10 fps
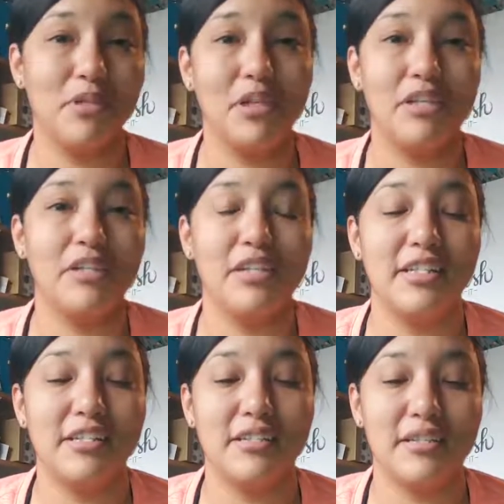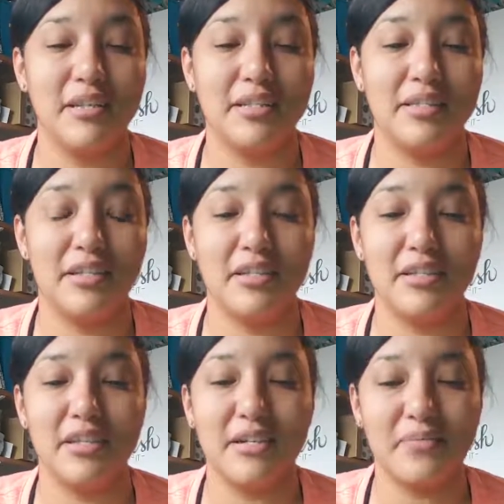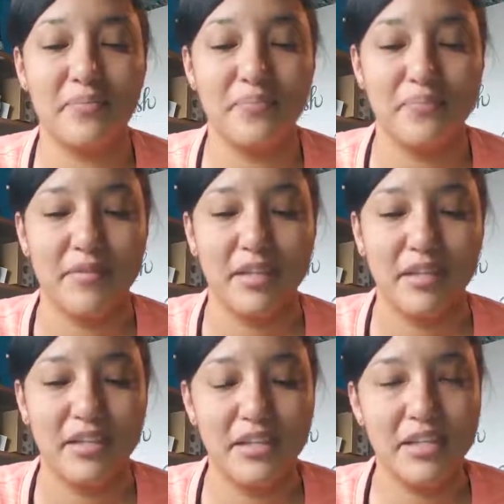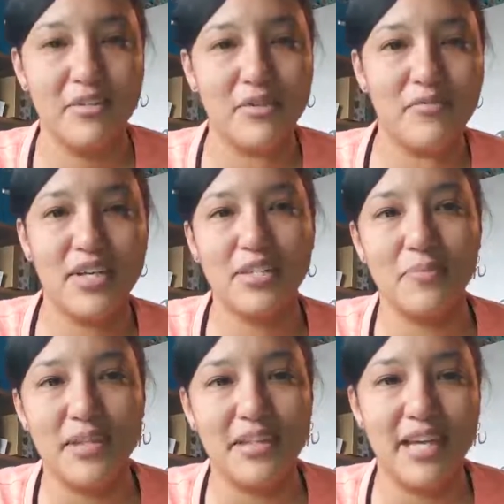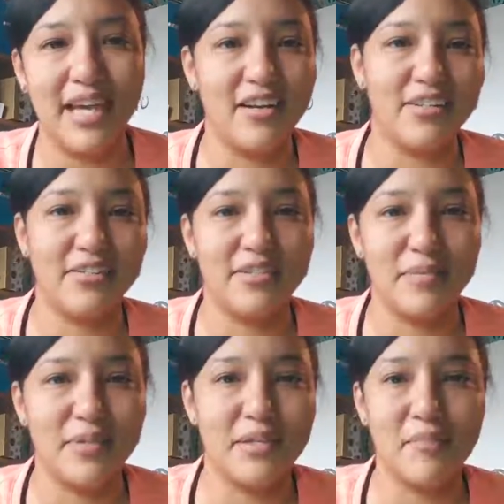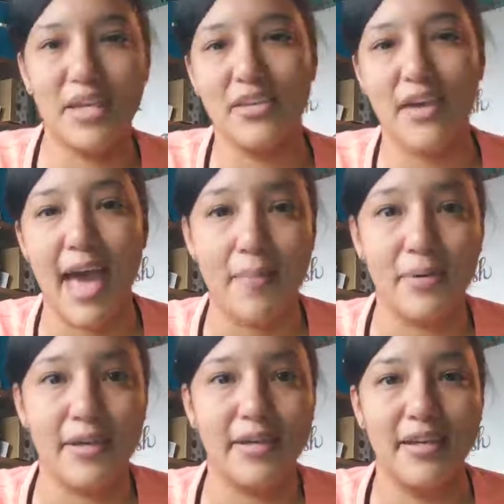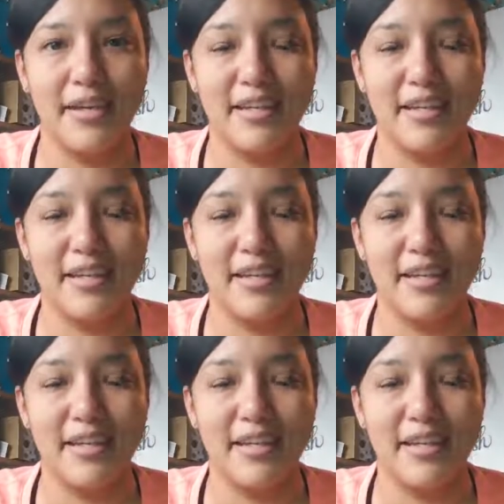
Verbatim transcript: good. It's it's good. Um, good little investment, and also something to make you happy.